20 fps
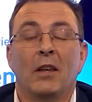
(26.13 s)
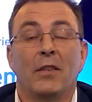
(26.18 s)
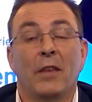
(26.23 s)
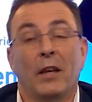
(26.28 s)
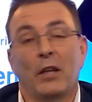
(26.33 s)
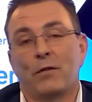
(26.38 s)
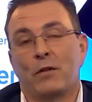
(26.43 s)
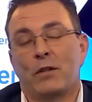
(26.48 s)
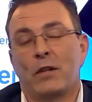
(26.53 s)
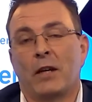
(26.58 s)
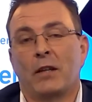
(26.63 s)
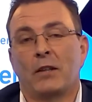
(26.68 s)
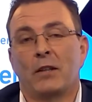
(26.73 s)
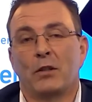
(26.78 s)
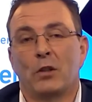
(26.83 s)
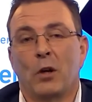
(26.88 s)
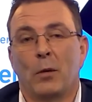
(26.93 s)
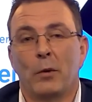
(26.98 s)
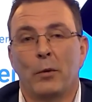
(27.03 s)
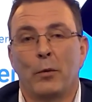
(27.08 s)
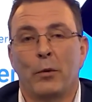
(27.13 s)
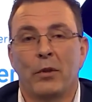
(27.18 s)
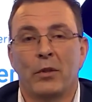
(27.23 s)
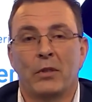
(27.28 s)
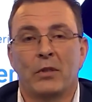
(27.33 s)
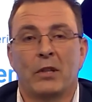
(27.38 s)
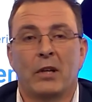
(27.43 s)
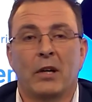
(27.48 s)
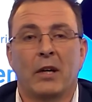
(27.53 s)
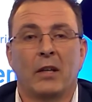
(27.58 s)
Thanks for taking the time to be with
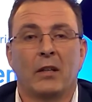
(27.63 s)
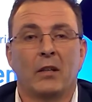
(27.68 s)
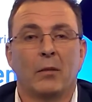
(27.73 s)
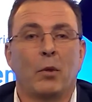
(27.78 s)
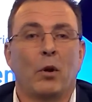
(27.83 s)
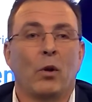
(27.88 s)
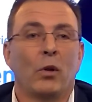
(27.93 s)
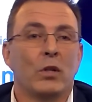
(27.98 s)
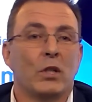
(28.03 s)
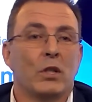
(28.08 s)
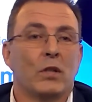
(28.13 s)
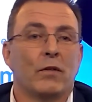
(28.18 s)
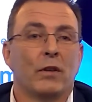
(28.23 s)
us today, and apologies